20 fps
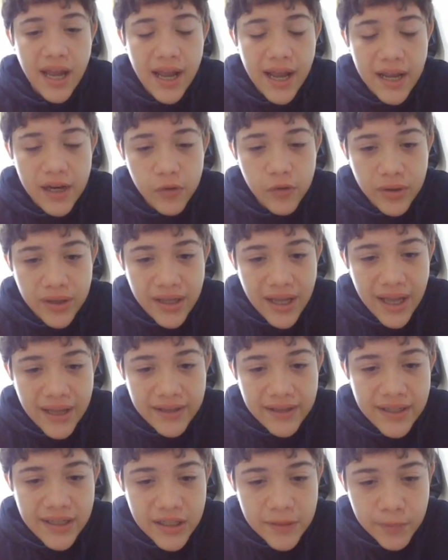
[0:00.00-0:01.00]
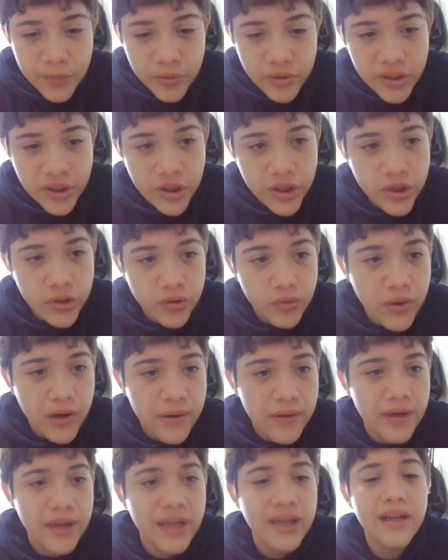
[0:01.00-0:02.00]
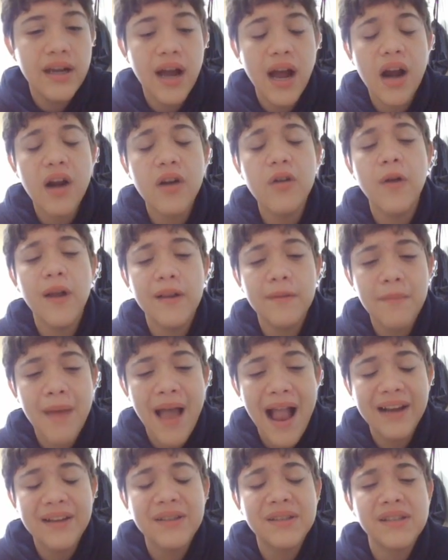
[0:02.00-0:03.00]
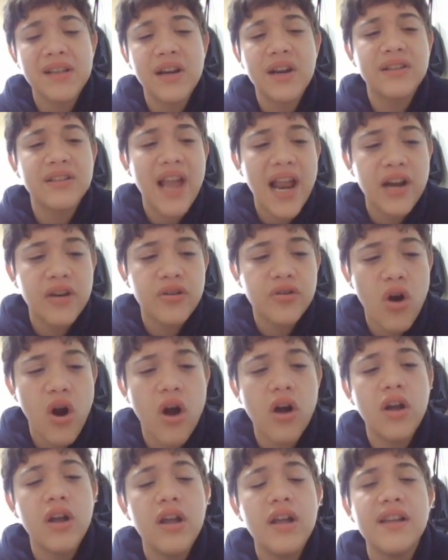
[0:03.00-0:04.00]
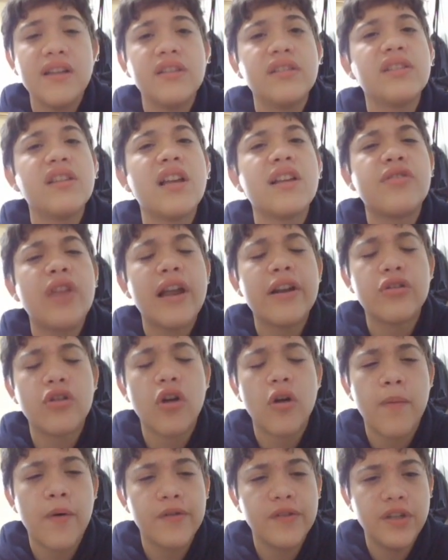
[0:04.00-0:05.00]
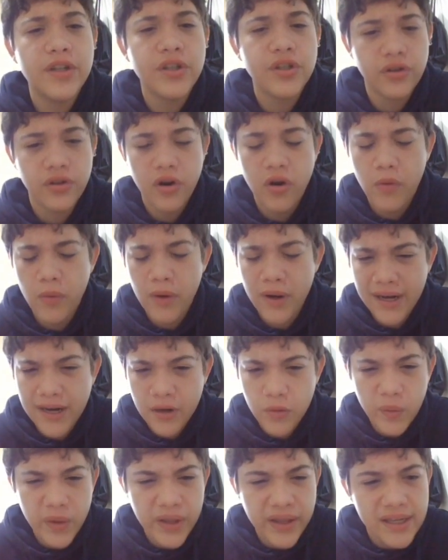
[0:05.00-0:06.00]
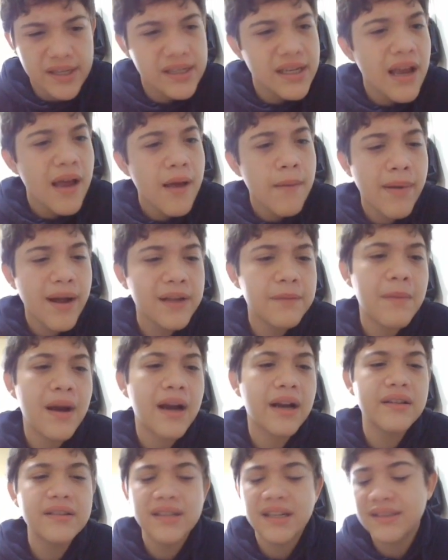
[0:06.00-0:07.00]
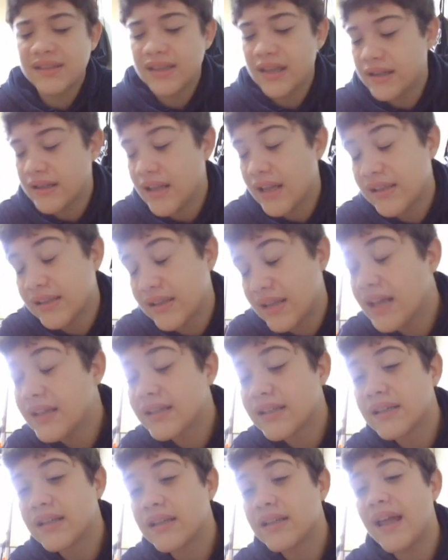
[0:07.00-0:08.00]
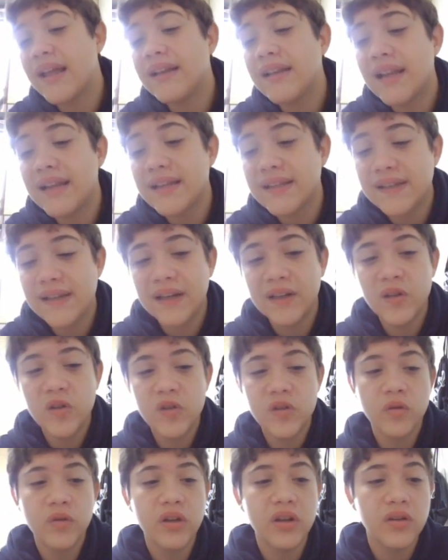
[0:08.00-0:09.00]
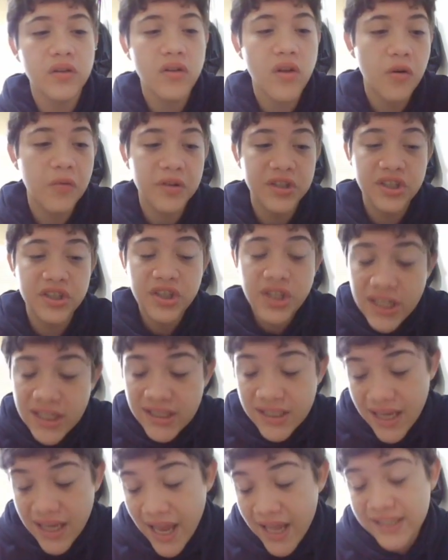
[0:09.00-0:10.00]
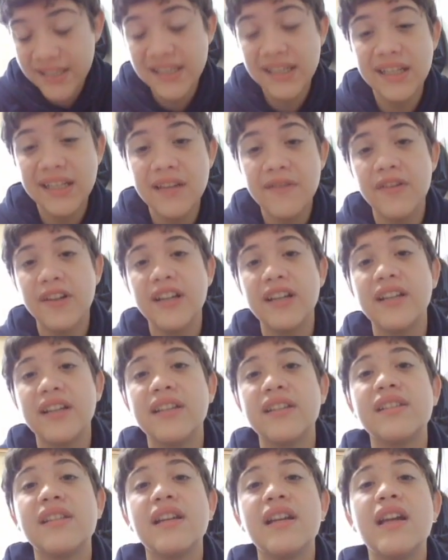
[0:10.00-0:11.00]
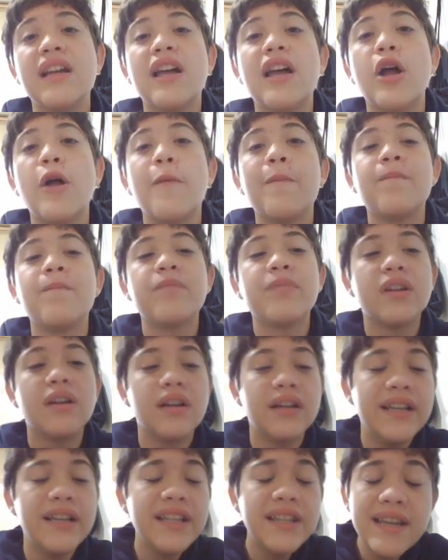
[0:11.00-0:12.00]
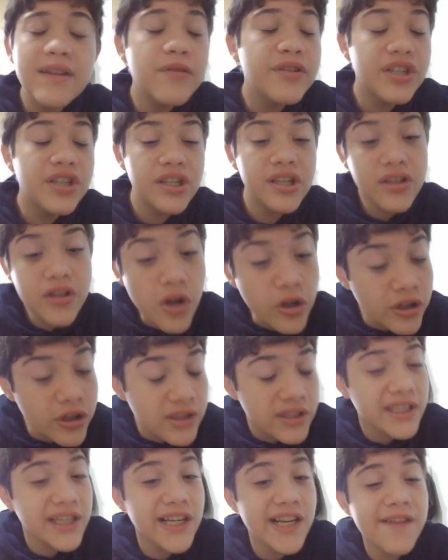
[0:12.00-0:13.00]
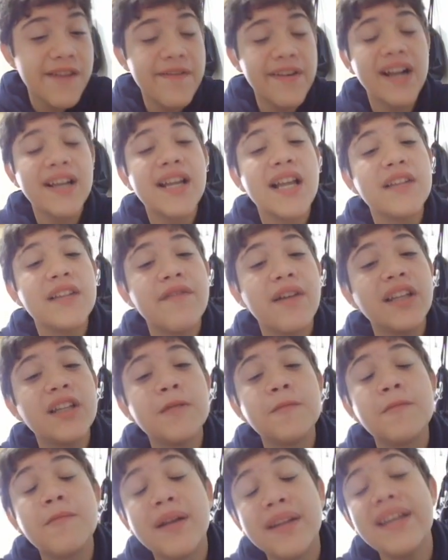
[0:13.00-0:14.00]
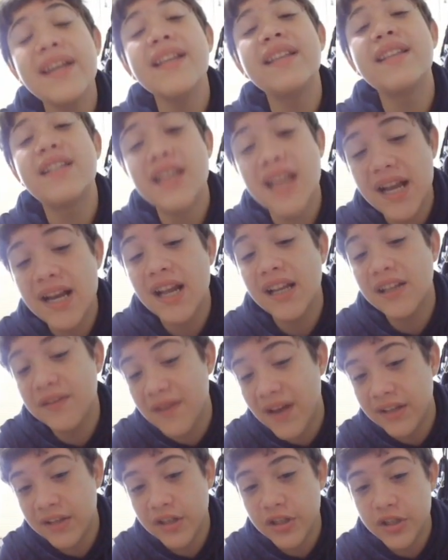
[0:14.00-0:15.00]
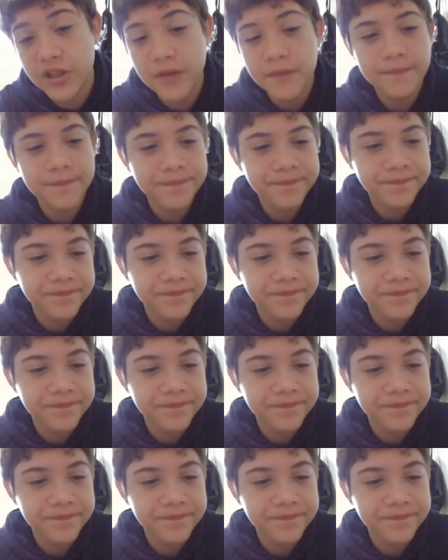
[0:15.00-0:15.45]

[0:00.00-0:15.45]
And we get this position where Hikaru and Magnus are dead draw. This is a dead draw position. No one can win this. But Magnus has 10 less seconds on the clock, which is a significant... which is not a significant advantage, but it's an advantage.